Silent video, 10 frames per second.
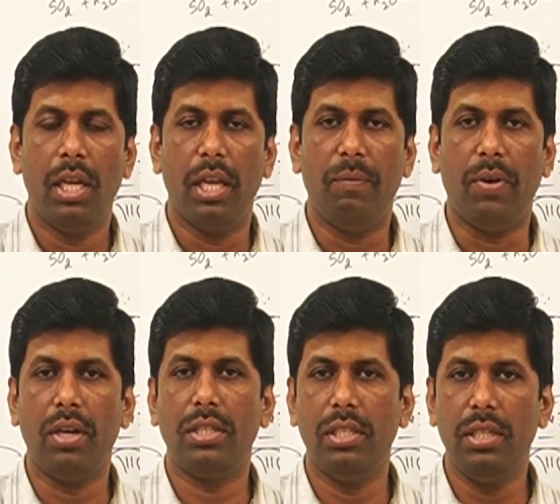If
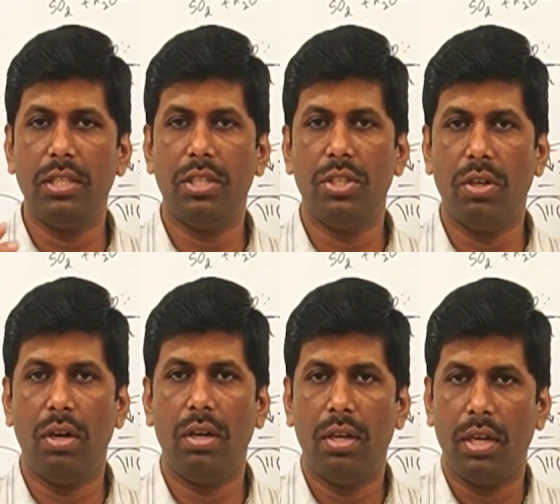oxygen is
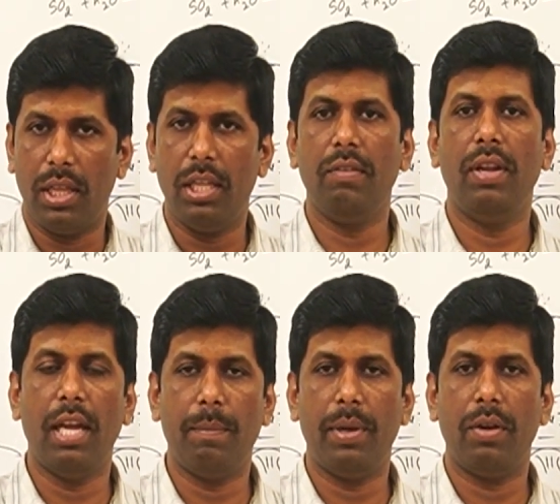dissolved, nothing will
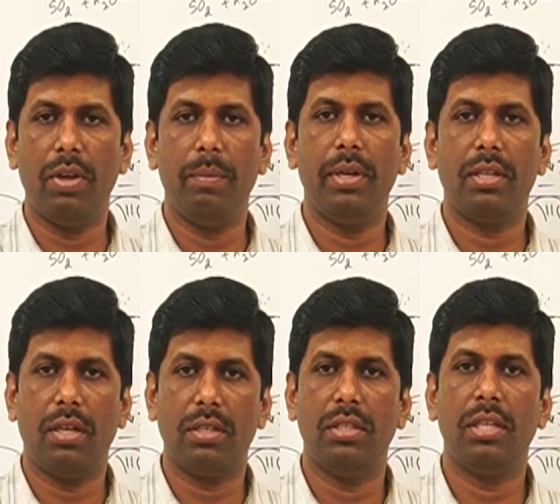happen. Why? Because
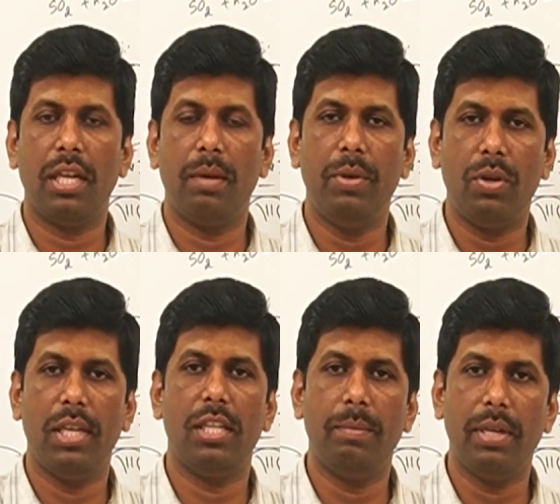oxygen can be
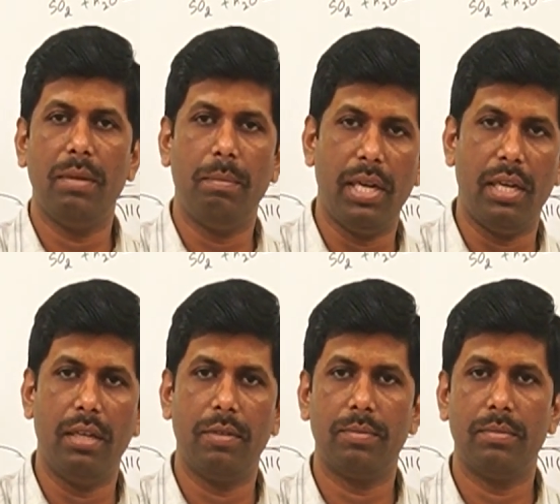utilized by the blood
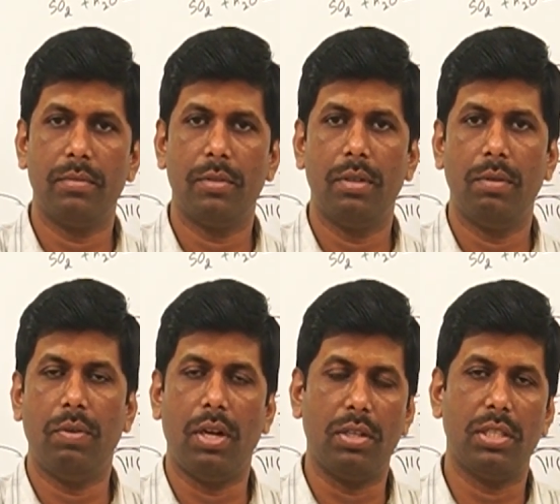
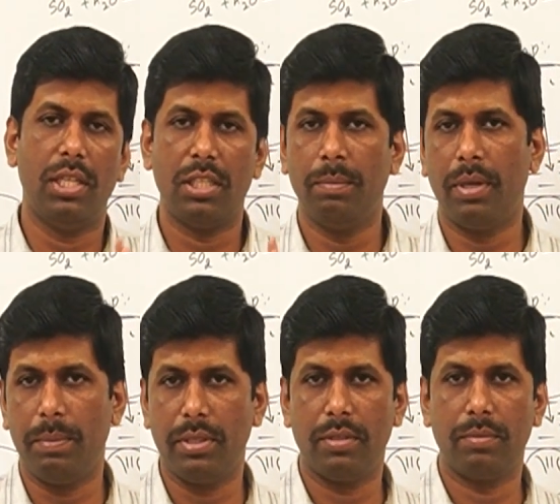for oxidation
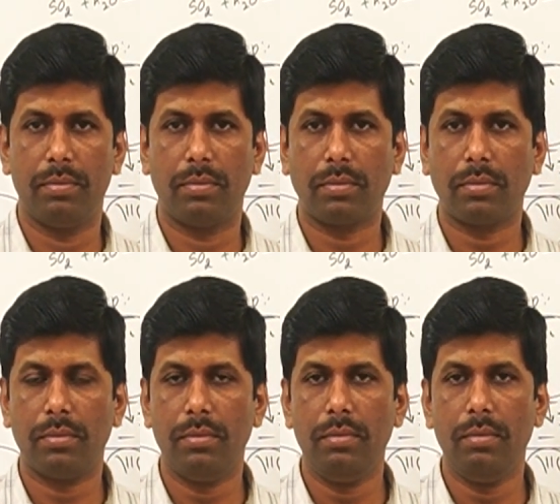purpose.
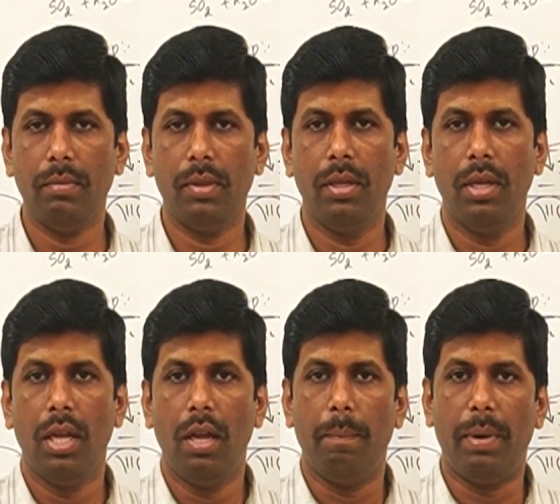
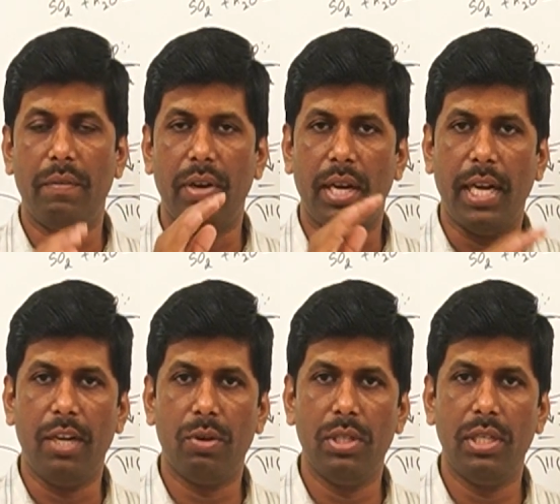But when
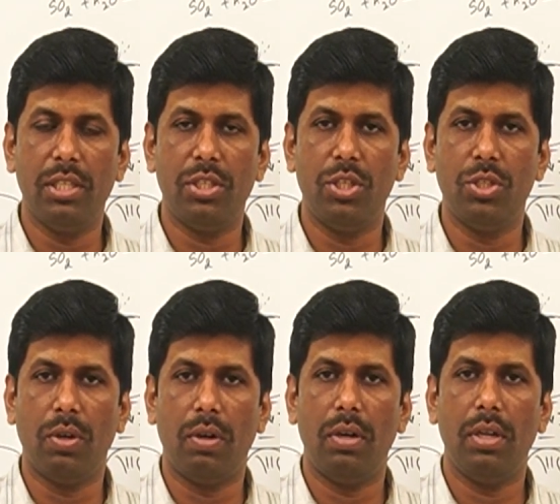nitrogen is
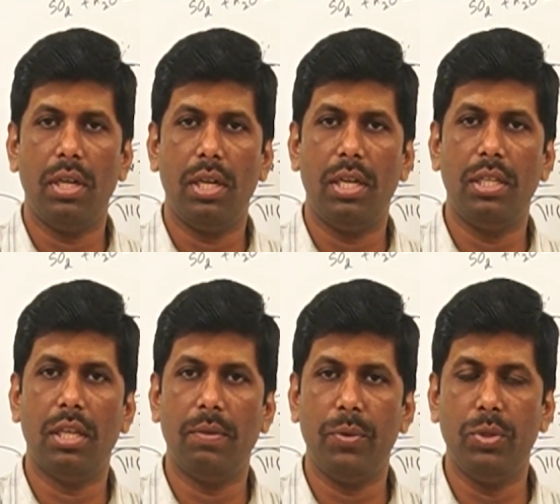dissolved, it is
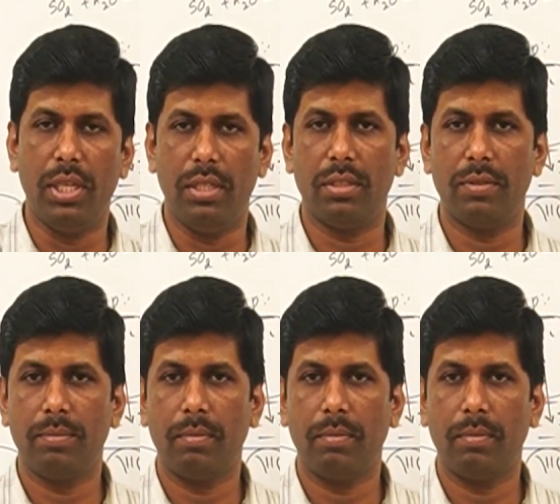of useless